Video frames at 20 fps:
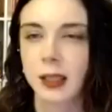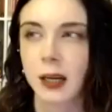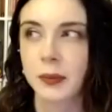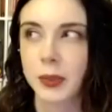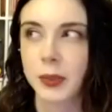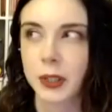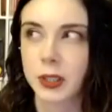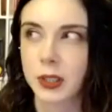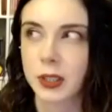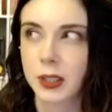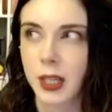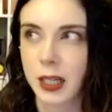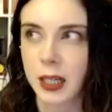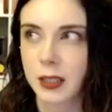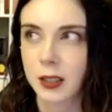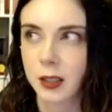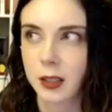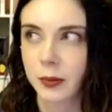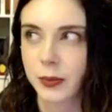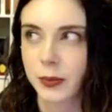that, because
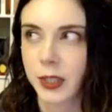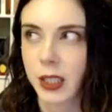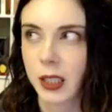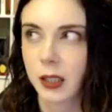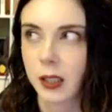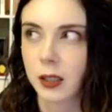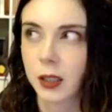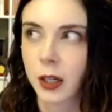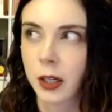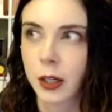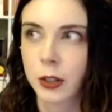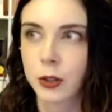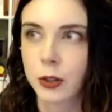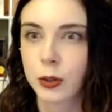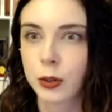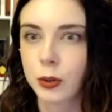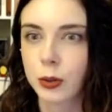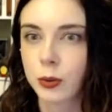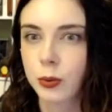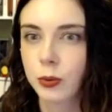that's something
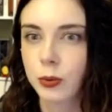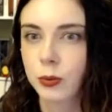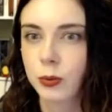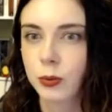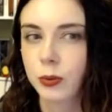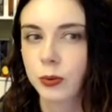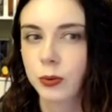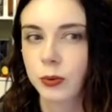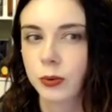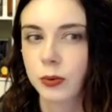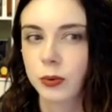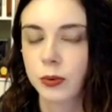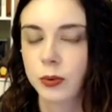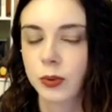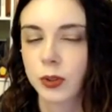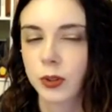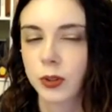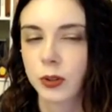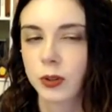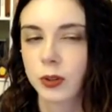
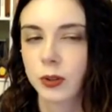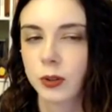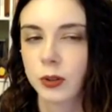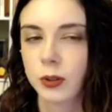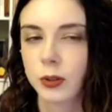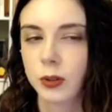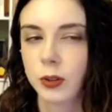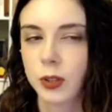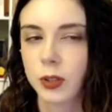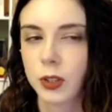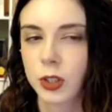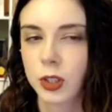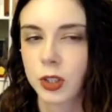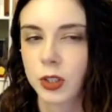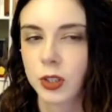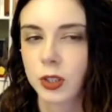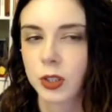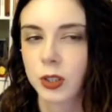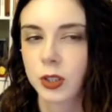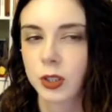that
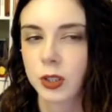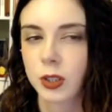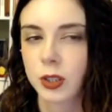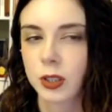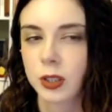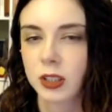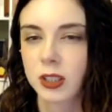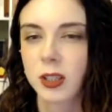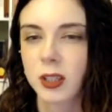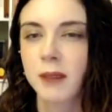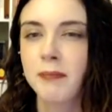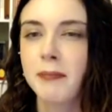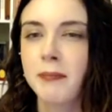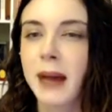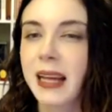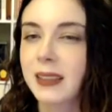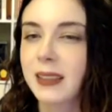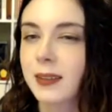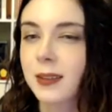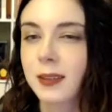just
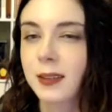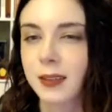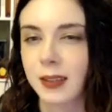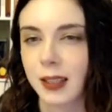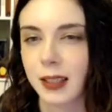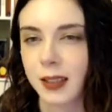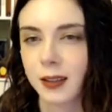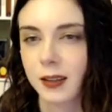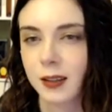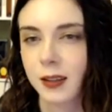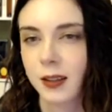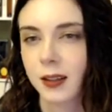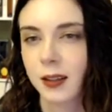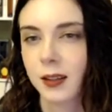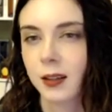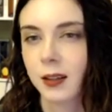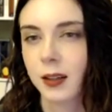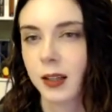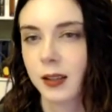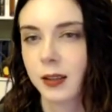cements it,
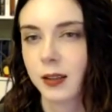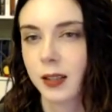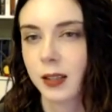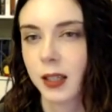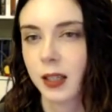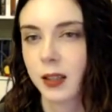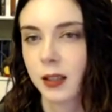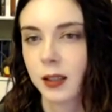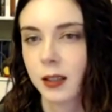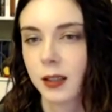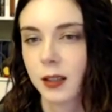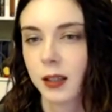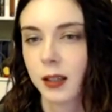I think,